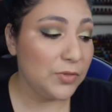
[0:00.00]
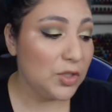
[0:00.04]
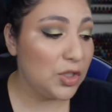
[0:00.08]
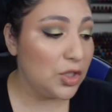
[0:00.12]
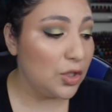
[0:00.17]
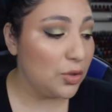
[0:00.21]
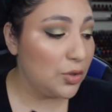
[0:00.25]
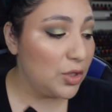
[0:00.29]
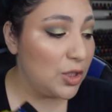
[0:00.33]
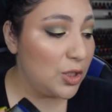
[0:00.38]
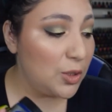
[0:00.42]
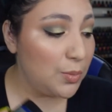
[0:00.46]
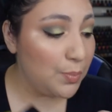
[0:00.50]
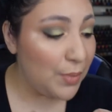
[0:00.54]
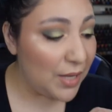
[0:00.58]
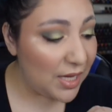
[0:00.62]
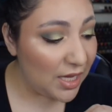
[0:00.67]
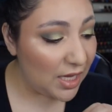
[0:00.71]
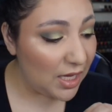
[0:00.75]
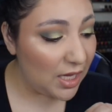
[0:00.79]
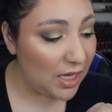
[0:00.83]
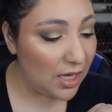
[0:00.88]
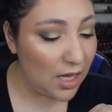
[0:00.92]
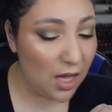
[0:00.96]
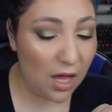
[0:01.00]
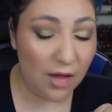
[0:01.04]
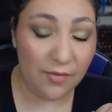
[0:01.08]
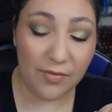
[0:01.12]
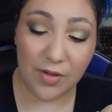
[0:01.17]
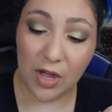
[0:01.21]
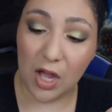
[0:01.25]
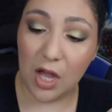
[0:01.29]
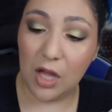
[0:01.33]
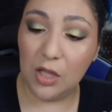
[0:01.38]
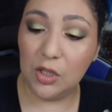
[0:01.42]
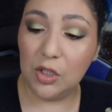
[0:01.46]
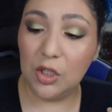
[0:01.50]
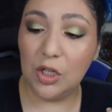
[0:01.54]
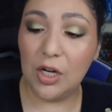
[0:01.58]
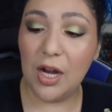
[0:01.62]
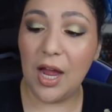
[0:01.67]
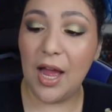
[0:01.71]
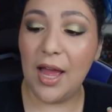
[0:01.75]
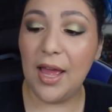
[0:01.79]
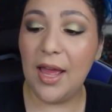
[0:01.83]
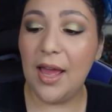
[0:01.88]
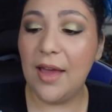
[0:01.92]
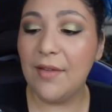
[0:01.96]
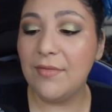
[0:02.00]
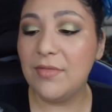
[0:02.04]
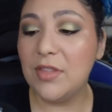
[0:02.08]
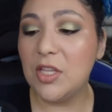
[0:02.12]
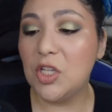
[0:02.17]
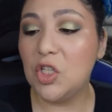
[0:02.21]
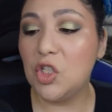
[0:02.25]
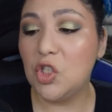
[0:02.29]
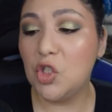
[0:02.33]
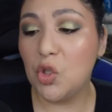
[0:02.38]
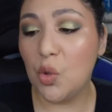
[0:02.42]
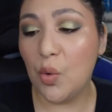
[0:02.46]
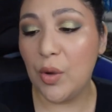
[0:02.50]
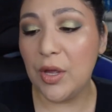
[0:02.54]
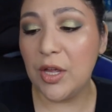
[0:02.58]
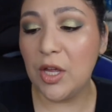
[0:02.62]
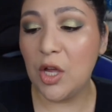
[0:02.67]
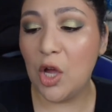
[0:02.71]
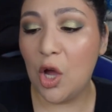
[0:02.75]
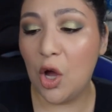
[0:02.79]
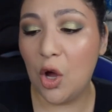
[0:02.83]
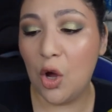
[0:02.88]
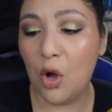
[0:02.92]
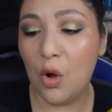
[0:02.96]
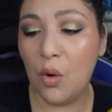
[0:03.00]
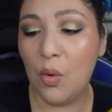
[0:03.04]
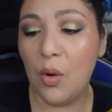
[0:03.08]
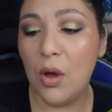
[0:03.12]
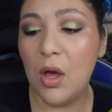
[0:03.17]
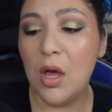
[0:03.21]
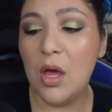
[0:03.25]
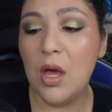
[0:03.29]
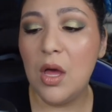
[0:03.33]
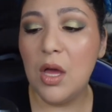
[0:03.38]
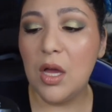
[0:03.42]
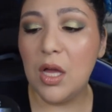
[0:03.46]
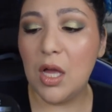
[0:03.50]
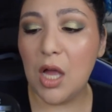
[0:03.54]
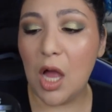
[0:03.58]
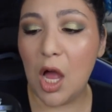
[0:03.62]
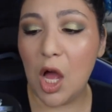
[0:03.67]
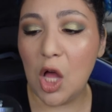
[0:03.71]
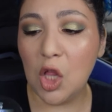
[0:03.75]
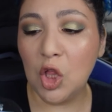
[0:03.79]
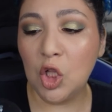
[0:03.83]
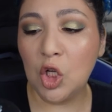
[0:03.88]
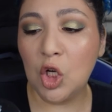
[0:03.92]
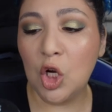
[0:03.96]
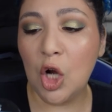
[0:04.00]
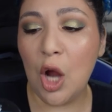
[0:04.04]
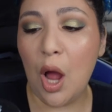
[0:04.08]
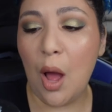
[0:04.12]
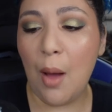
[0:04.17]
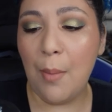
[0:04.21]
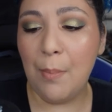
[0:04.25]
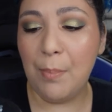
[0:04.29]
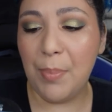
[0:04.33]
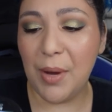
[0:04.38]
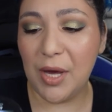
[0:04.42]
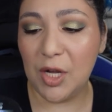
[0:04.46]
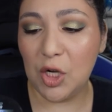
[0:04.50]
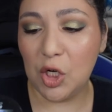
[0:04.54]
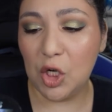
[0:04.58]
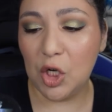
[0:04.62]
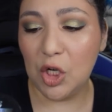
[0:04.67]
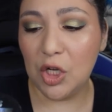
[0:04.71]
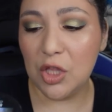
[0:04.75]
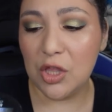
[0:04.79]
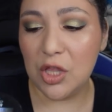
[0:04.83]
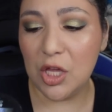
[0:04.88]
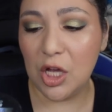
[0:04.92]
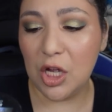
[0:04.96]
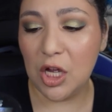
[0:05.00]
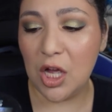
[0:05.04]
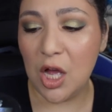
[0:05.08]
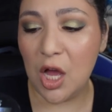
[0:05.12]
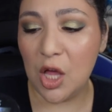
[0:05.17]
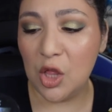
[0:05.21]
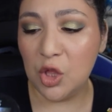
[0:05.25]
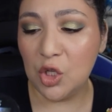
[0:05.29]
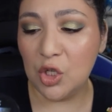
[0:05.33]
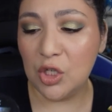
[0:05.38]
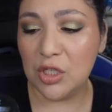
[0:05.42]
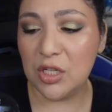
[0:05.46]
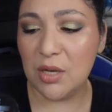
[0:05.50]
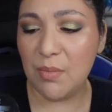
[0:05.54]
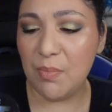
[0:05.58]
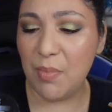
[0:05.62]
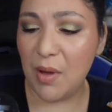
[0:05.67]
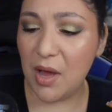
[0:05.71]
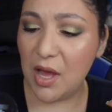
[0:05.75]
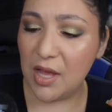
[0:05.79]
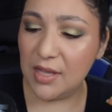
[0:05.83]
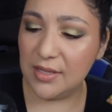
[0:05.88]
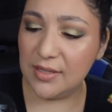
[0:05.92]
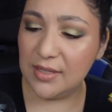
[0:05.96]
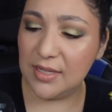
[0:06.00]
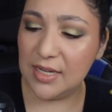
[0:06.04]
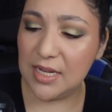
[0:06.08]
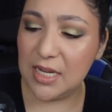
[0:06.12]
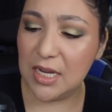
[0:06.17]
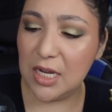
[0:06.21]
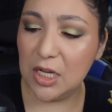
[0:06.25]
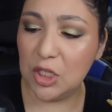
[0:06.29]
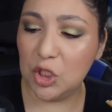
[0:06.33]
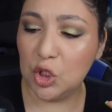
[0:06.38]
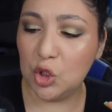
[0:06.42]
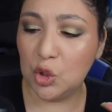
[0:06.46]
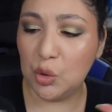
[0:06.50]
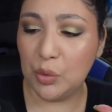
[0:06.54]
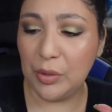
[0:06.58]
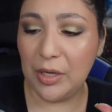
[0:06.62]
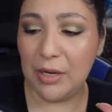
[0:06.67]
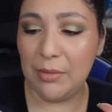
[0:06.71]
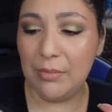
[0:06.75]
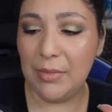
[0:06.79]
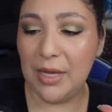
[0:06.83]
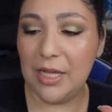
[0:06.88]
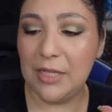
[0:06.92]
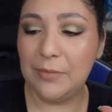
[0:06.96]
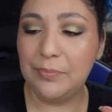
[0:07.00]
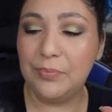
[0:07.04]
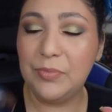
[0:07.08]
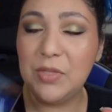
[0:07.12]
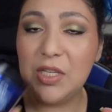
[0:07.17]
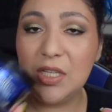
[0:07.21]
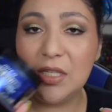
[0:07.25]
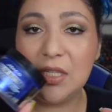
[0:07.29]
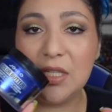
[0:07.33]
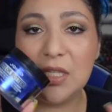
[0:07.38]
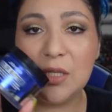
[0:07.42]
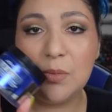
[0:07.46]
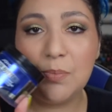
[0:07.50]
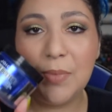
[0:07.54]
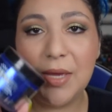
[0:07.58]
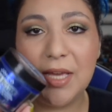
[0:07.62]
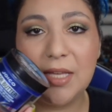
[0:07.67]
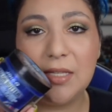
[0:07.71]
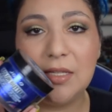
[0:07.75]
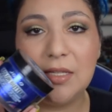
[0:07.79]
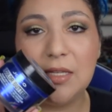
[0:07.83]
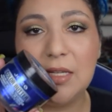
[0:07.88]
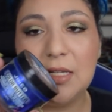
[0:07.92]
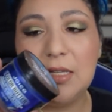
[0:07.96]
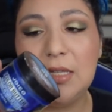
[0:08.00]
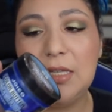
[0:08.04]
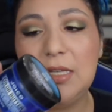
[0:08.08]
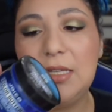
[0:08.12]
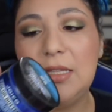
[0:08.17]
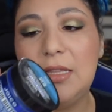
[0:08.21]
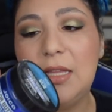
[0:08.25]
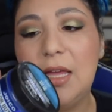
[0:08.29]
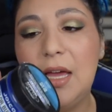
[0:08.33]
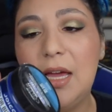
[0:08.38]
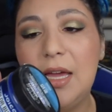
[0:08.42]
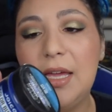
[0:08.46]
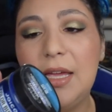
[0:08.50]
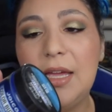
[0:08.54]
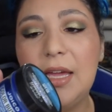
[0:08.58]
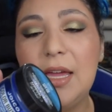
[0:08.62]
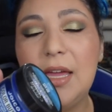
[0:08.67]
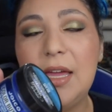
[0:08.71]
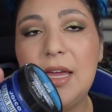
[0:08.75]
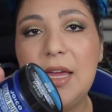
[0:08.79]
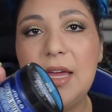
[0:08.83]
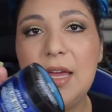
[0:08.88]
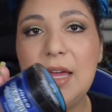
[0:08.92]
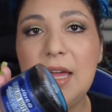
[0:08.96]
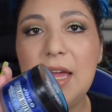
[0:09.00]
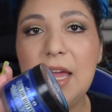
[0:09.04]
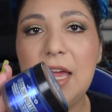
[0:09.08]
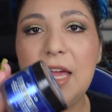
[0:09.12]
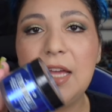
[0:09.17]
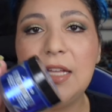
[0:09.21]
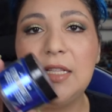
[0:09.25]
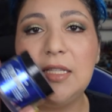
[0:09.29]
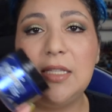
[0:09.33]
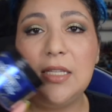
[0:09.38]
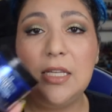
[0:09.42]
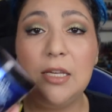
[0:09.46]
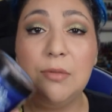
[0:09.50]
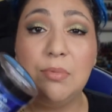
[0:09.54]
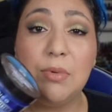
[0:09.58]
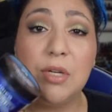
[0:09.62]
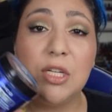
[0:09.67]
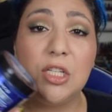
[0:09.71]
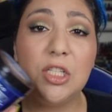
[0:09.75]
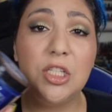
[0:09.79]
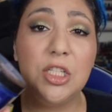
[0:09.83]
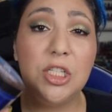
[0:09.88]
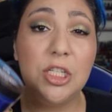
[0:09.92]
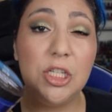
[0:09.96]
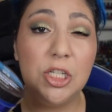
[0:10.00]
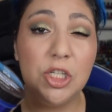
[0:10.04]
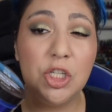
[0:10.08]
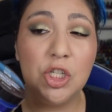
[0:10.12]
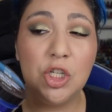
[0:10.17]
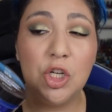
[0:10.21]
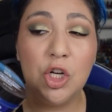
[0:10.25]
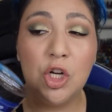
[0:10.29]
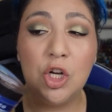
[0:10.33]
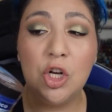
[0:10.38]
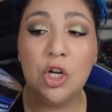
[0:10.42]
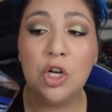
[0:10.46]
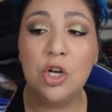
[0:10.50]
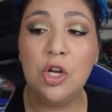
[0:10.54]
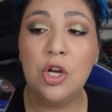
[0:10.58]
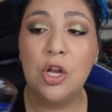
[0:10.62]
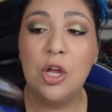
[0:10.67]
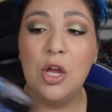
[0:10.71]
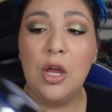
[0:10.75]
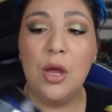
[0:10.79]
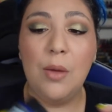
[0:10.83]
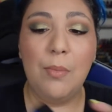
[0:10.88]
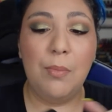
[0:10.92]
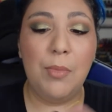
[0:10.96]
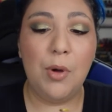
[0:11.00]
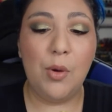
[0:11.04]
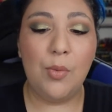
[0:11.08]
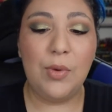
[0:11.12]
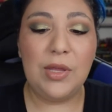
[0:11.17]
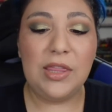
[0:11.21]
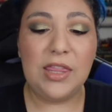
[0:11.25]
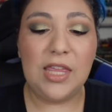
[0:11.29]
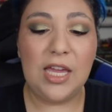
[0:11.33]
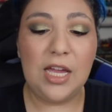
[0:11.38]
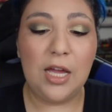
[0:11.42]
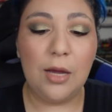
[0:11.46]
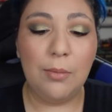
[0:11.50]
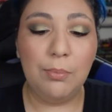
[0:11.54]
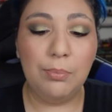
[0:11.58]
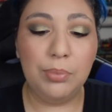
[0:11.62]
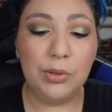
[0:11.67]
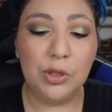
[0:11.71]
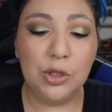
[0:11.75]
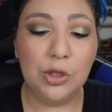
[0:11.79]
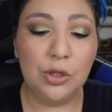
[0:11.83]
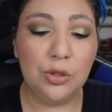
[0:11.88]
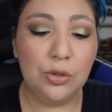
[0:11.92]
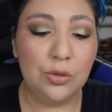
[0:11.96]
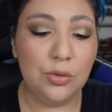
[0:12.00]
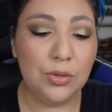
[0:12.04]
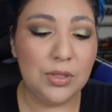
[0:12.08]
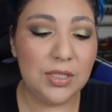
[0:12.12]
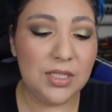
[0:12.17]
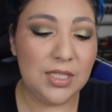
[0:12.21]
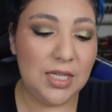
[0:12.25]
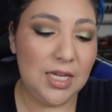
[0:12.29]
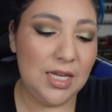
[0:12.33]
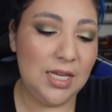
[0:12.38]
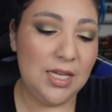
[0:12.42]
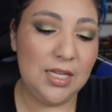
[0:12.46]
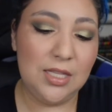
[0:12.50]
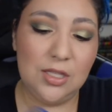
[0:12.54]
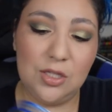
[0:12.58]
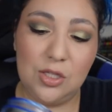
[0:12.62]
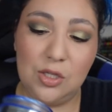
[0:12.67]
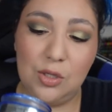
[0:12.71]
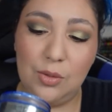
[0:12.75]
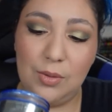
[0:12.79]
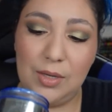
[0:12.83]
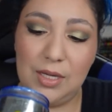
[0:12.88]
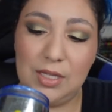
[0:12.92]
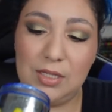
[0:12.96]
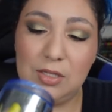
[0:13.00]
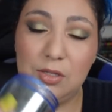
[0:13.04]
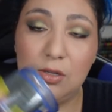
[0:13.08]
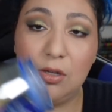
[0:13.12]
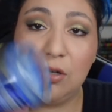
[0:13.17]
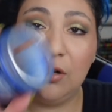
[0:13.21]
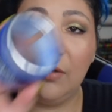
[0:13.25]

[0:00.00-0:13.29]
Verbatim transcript: So speaking of color, I have the Joico Color Butter, the Color Depositing Treatment. This is basically like a deep conditioner, but with like a blue tint to it. So I don't